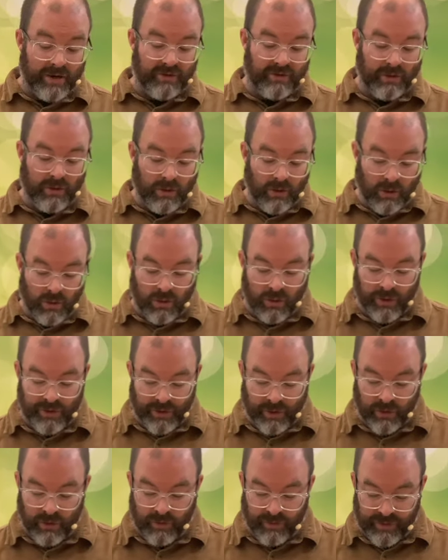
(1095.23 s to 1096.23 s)
is Lord
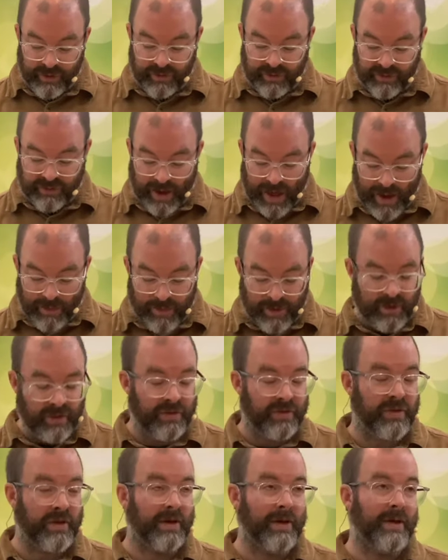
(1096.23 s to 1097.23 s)
of the
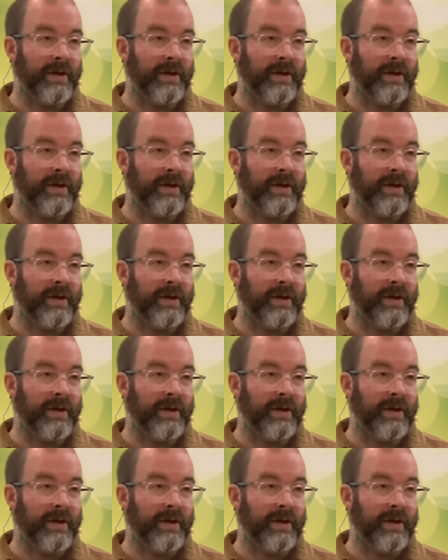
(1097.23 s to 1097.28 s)
Sabbath.